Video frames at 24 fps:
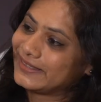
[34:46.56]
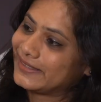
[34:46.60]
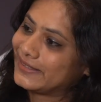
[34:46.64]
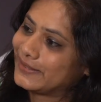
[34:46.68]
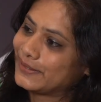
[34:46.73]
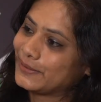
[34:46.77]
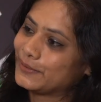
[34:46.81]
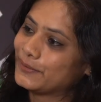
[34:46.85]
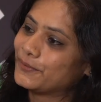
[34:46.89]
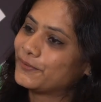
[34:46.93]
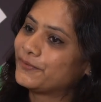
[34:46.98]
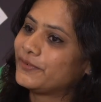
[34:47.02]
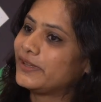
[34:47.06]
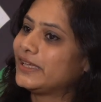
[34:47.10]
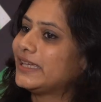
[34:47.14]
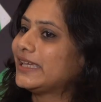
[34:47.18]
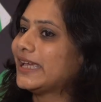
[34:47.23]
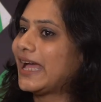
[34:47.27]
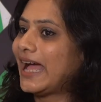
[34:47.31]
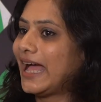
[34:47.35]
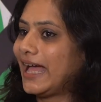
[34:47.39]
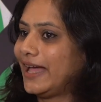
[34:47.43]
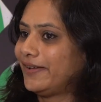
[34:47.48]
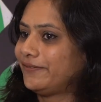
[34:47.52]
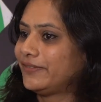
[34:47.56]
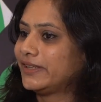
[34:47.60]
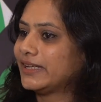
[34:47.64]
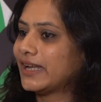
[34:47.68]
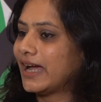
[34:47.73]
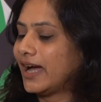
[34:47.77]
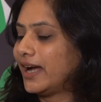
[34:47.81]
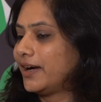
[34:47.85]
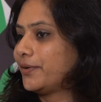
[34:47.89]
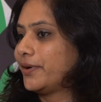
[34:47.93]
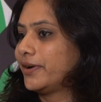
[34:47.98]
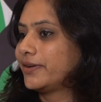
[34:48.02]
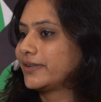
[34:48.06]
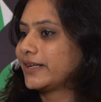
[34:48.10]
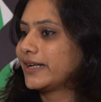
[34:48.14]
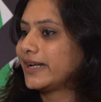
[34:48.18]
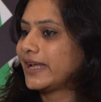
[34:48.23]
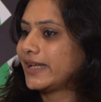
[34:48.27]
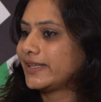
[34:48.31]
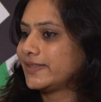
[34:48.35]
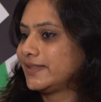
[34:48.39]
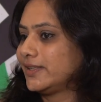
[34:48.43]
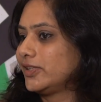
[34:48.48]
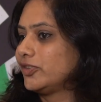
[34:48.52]
So we have in our
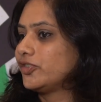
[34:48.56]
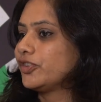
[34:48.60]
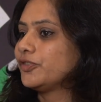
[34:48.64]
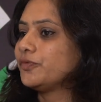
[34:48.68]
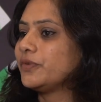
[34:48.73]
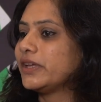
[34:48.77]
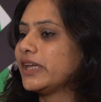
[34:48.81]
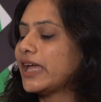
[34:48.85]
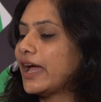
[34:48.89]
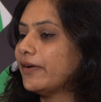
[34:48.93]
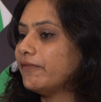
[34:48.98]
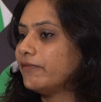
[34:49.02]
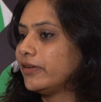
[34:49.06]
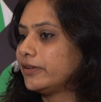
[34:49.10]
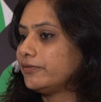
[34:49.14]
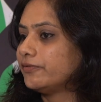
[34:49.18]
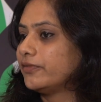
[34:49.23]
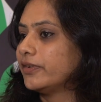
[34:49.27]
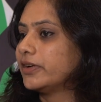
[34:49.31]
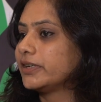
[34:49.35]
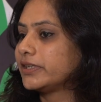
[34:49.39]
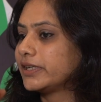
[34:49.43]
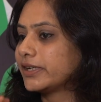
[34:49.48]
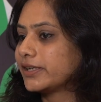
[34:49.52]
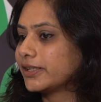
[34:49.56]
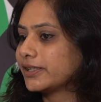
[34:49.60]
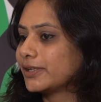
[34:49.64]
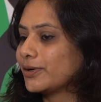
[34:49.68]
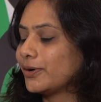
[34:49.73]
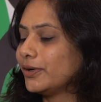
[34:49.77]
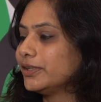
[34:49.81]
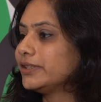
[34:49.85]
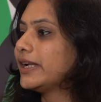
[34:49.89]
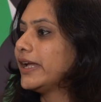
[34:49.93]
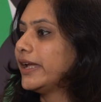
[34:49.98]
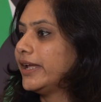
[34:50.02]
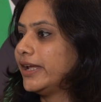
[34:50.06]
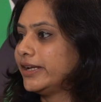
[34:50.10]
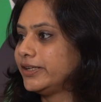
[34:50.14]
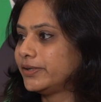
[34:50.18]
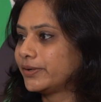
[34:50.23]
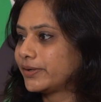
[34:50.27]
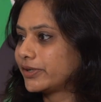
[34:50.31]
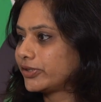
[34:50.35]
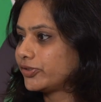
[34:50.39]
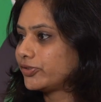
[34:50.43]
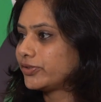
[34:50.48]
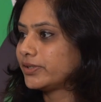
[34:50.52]
organization, we have one vertical called
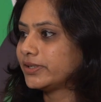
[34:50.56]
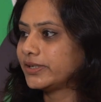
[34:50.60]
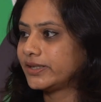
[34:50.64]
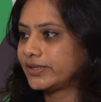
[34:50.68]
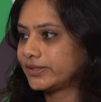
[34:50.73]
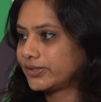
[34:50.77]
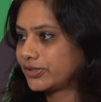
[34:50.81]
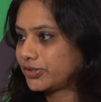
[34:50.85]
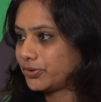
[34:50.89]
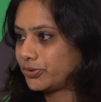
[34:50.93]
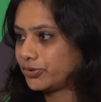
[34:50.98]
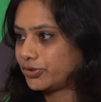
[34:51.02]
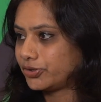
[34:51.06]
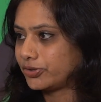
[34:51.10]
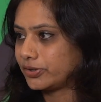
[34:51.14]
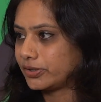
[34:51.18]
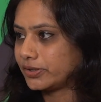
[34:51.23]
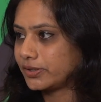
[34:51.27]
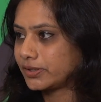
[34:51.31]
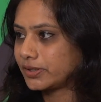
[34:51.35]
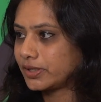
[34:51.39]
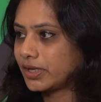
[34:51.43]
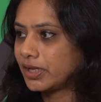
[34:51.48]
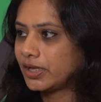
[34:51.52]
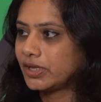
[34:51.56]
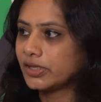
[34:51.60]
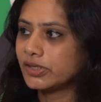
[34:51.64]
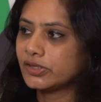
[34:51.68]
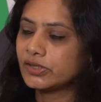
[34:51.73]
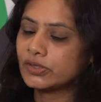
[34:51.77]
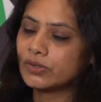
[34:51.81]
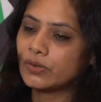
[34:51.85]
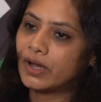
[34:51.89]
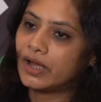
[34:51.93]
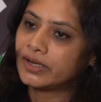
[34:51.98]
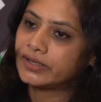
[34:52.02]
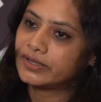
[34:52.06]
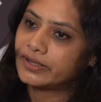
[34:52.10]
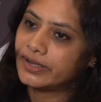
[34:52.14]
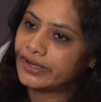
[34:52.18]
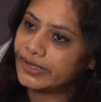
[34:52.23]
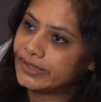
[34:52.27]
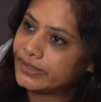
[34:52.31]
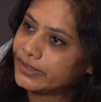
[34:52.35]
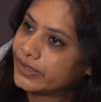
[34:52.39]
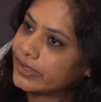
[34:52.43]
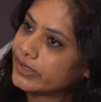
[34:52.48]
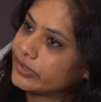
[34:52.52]
educational institutions. Okay. So under
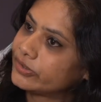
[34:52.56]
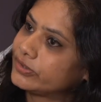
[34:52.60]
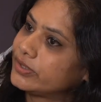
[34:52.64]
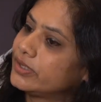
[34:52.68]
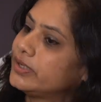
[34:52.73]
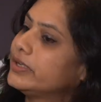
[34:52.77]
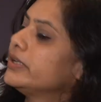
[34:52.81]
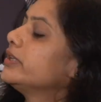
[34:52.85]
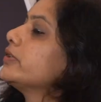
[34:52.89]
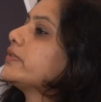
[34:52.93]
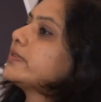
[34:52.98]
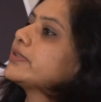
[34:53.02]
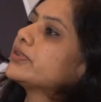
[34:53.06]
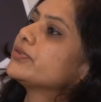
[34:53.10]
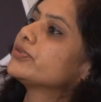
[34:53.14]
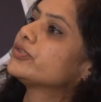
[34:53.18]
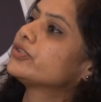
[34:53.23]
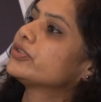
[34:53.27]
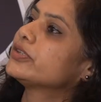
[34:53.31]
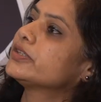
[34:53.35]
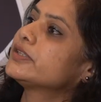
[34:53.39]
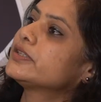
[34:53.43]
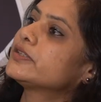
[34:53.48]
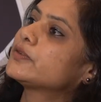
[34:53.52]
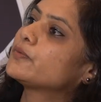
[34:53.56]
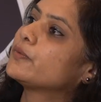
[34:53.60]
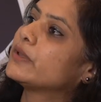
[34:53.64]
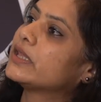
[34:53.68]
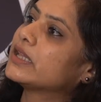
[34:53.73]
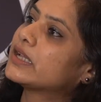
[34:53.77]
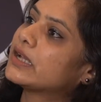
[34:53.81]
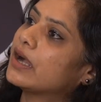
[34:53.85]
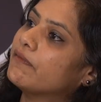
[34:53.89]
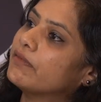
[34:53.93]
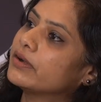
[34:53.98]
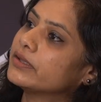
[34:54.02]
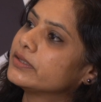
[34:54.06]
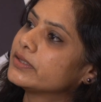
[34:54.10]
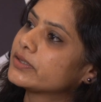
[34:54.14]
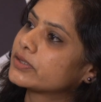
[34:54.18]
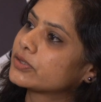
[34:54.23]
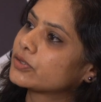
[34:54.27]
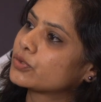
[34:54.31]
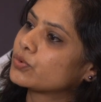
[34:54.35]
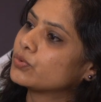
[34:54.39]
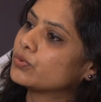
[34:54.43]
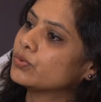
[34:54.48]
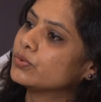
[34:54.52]
educational institutions, we cover the
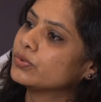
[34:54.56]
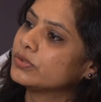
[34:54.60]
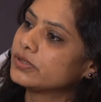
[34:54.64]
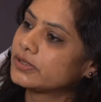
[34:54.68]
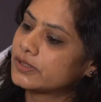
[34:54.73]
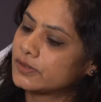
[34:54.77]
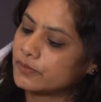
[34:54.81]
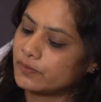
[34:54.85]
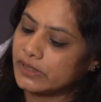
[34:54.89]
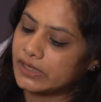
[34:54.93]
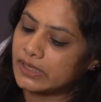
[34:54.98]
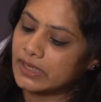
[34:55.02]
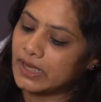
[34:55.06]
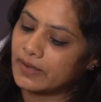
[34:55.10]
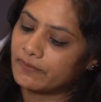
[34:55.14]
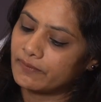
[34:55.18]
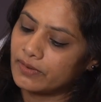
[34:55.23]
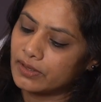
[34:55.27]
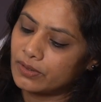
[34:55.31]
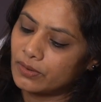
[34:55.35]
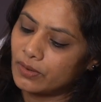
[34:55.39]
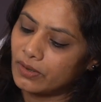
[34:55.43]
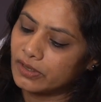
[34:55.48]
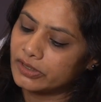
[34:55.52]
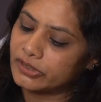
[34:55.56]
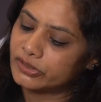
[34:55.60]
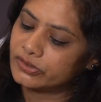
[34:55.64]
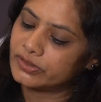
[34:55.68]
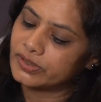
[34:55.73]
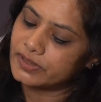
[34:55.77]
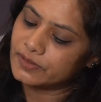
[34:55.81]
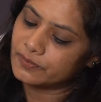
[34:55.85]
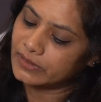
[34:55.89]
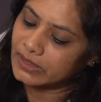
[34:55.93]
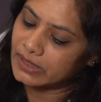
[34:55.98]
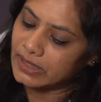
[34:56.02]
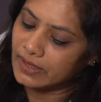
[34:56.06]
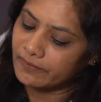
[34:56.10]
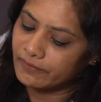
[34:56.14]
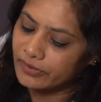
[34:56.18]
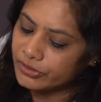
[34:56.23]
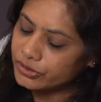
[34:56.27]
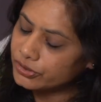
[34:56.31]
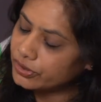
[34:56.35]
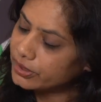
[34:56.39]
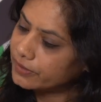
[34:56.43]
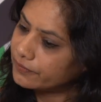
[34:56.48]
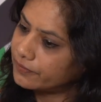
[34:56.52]
schools, we cover colleges, we cover
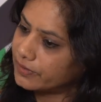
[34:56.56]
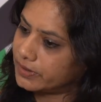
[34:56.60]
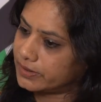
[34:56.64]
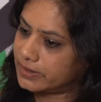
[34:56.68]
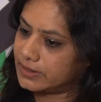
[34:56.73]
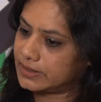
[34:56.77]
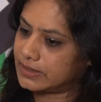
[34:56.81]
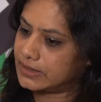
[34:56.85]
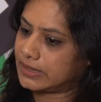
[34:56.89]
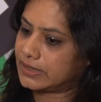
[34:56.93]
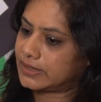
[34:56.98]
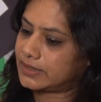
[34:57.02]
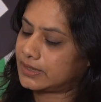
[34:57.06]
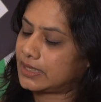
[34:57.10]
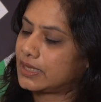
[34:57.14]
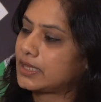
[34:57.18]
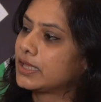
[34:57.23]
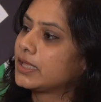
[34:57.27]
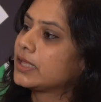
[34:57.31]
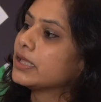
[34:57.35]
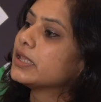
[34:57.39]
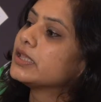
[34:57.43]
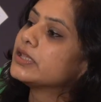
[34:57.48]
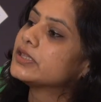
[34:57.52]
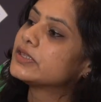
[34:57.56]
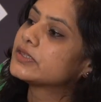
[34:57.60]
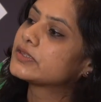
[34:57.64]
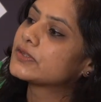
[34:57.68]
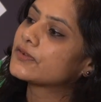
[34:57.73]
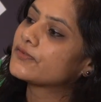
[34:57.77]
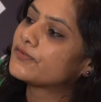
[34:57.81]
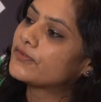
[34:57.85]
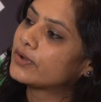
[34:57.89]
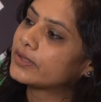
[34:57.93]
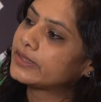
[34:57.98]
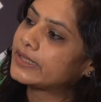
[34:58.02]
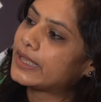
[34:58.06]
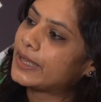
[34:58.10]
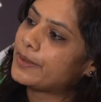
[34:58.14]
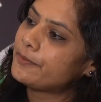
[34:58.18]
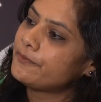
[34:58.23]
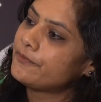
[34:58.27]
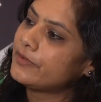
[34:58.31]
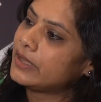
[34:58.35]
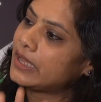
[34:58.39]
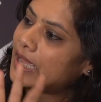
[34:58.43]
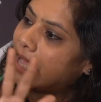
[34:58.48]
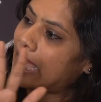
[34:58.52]
universities. Right. So for
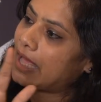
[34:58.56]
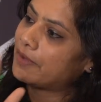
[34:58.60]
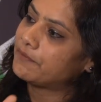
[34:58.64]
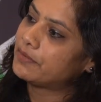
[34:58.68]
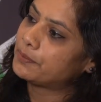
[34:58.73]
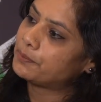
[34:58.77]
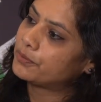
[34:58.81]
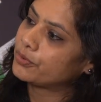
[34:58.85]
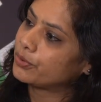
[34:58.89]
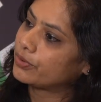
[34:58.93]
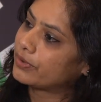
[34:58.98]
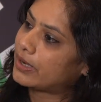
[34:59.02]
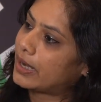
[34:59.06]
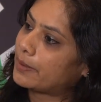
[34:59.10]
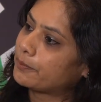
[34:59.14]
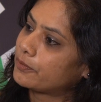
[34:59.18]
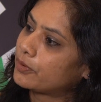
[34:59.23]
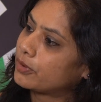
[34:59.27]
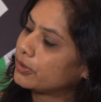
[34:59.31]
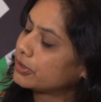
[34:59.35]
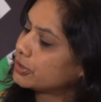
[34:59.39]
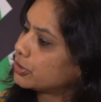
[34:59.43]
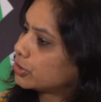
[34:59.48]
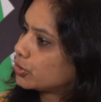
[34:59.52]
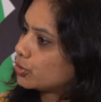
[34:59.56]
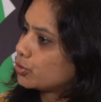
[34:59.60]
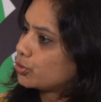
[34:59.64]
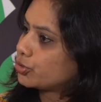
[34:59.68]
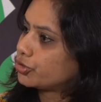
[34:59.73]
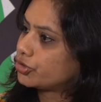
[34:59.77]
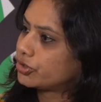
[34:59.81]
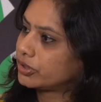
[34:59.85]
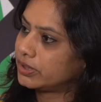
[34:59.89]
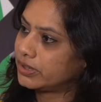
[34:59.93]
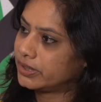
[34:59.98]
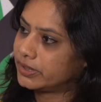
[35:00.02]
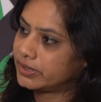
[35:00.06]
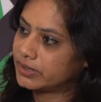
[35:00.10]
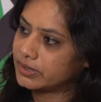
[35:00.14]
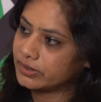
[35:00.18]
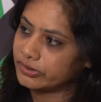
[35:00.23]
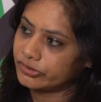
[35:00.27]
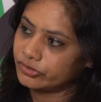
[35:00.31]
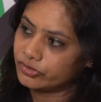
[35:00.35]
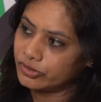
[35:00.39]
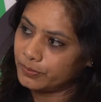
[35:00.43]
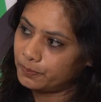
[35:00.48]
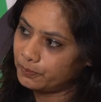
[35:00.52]
them, we have a program called Social
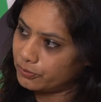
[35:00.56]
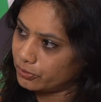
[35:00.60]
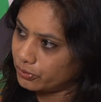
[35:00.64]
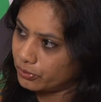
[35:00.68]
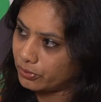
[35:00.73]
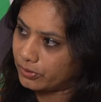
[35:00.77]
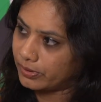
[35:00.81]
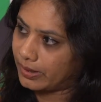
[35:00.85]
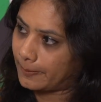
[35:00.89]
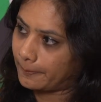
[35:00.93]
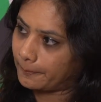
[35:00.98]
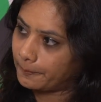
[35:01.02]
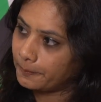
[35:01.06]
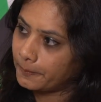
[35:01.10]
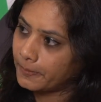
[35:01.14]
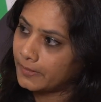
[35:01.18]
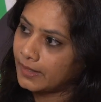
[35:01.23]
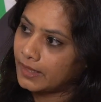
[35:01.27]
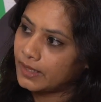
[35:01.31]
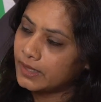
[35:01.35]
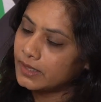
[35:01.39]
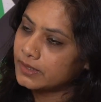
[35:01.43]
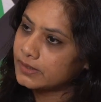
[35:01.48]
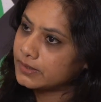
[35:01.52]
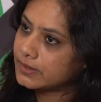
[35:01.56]
Internship Program. Okay.